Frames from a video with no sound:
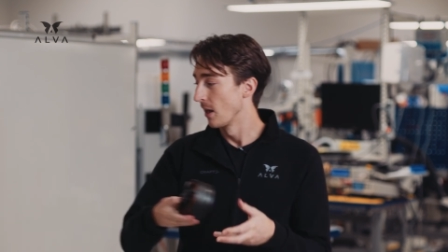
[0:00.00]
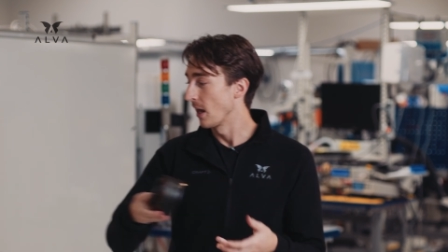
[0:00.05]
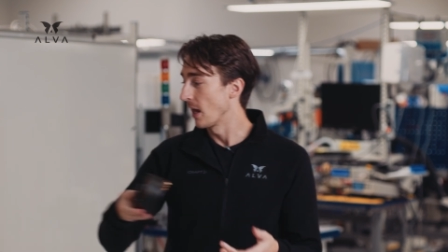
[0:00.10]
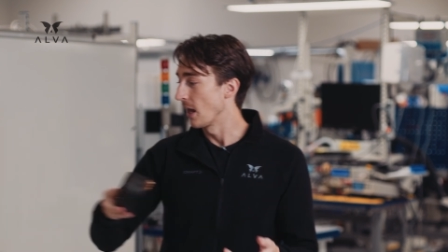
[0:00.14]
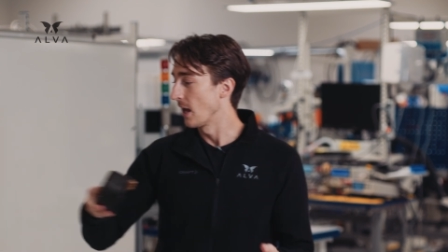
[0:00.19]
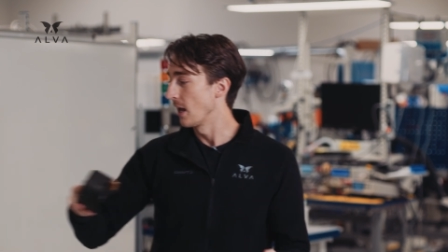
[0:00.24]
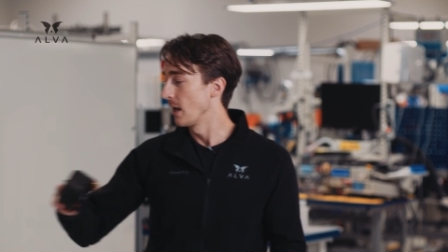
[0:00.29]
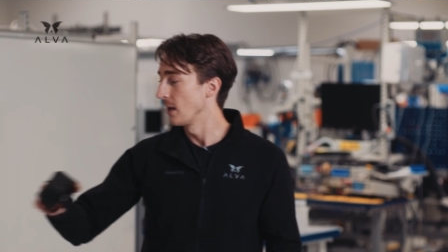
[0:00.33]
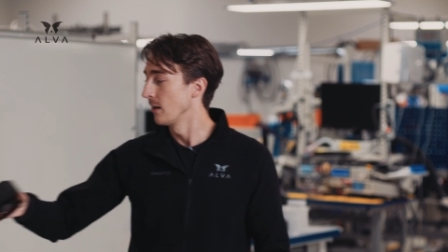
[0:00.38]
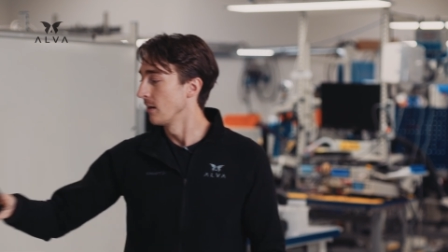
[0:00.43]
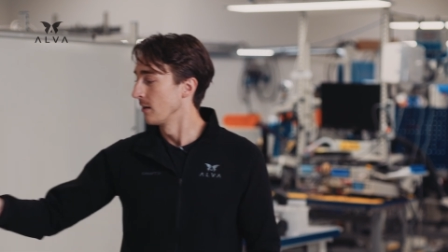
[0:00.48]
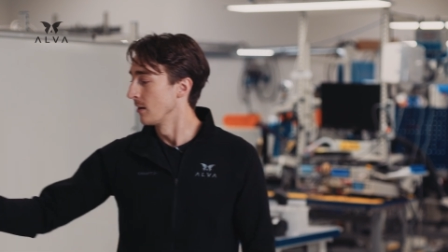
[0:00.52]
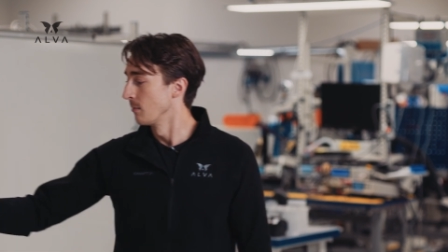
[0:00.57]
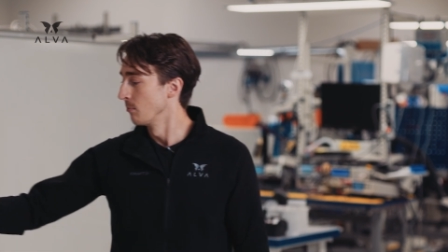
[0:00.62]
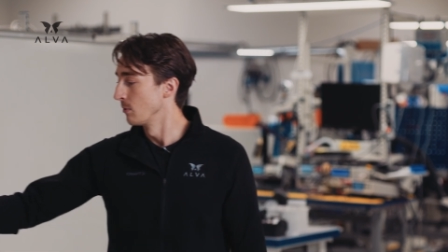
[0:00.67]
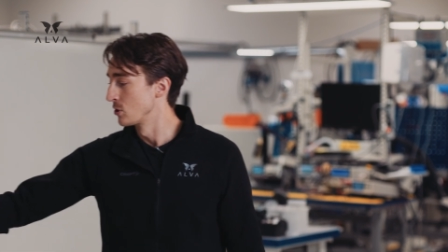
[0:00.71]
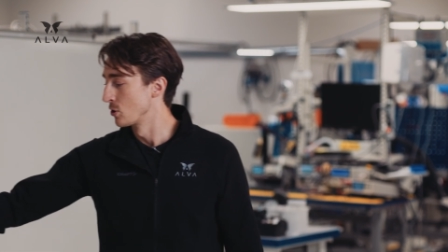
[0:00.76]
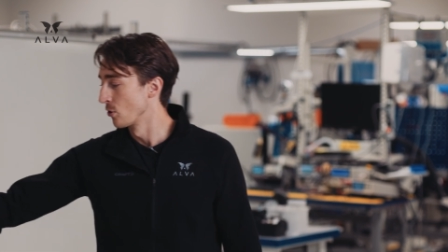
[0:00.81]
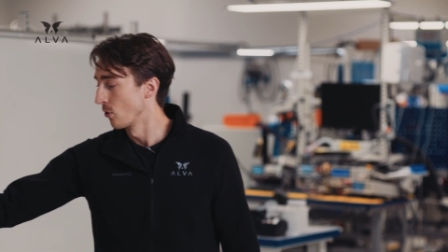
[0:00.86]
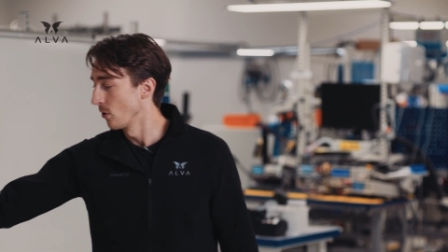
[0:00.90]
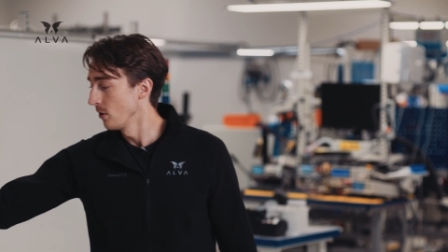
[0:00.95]
And the
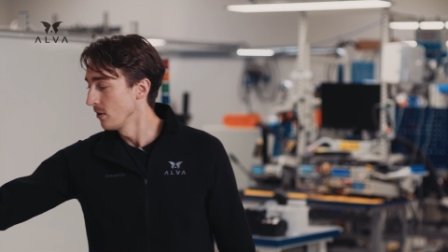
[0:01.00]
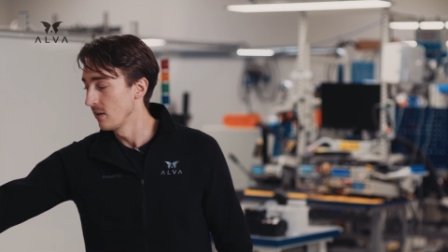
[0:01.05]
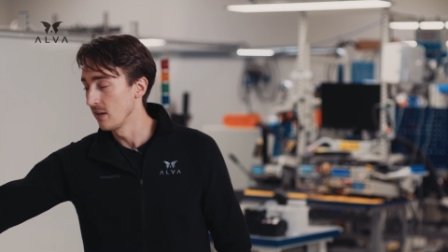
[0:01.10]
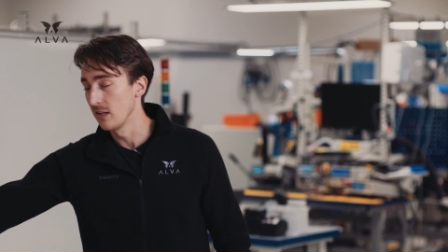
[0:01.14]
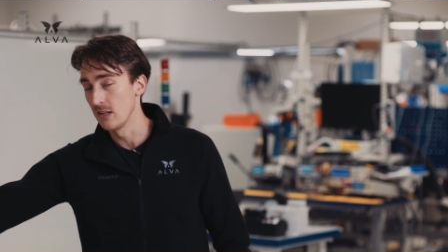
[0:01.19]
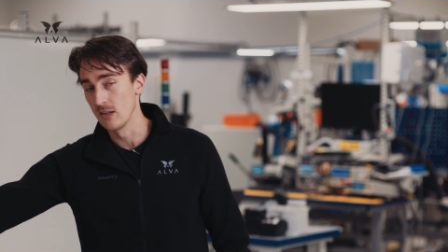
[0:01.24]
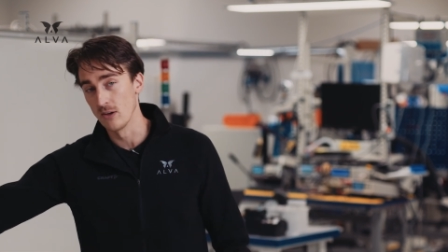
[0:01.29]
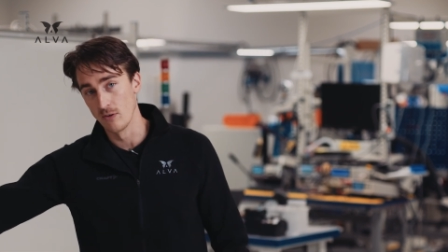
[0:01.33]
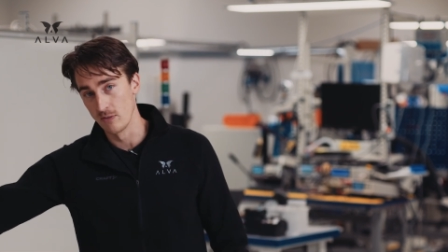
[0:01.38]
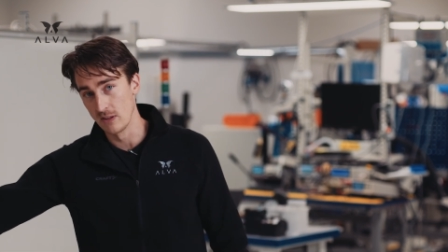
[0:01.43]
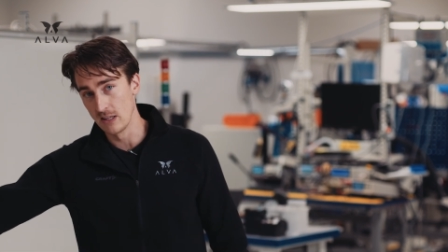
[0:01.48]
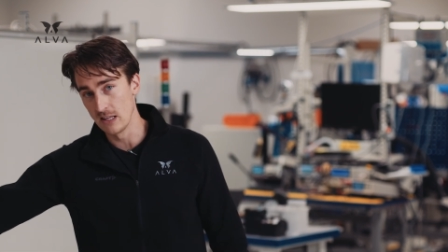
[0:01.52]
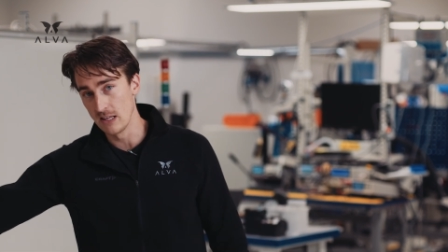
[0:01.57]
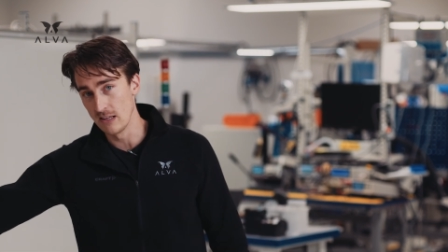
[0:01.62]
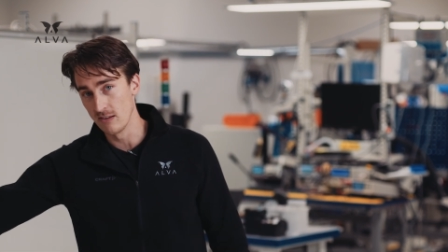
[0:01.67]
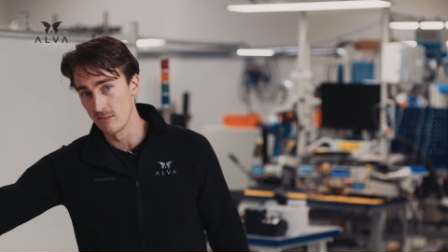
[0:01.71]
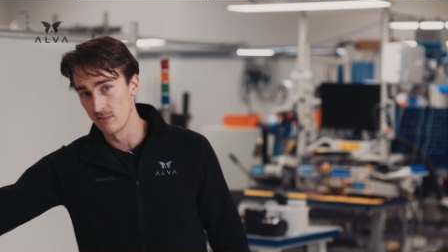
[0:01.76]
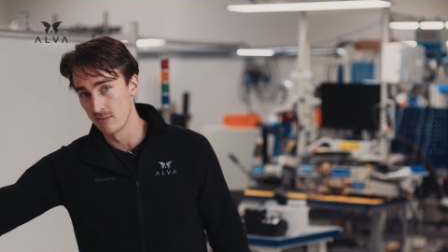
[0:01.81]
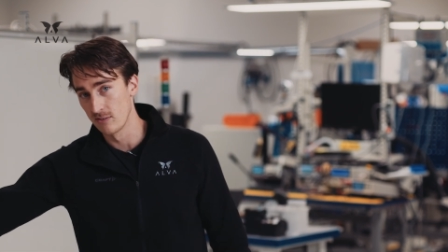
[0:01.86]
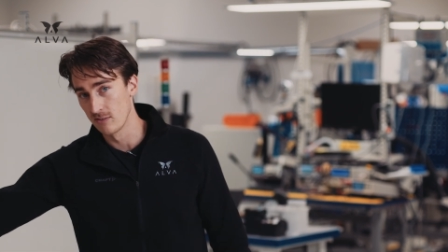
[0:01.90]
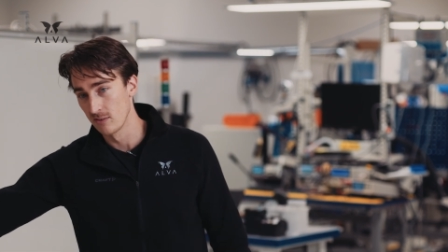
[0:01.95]
majority of
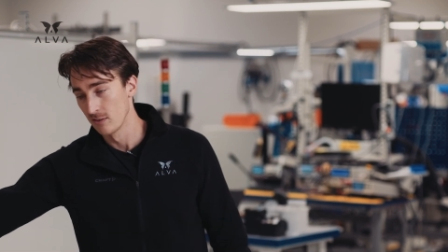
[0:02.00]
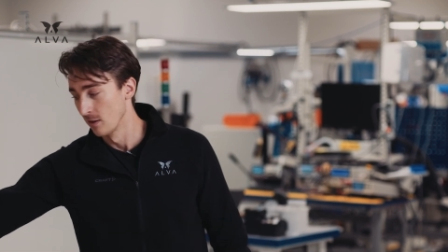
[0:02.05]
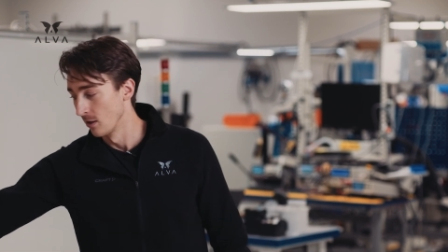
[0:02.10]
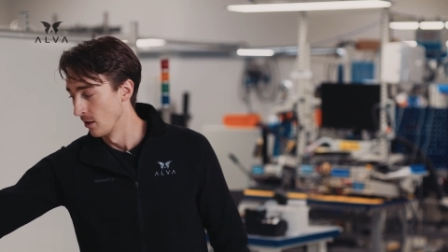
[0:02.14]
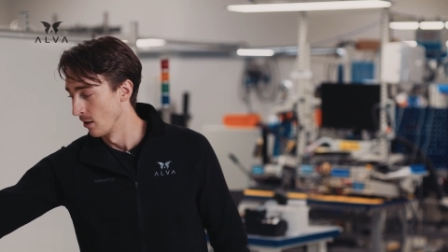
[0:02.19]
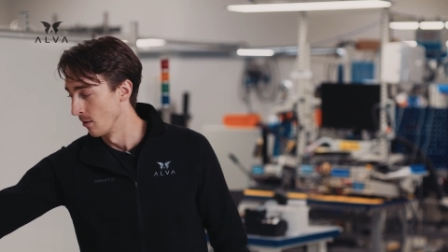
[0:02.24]
these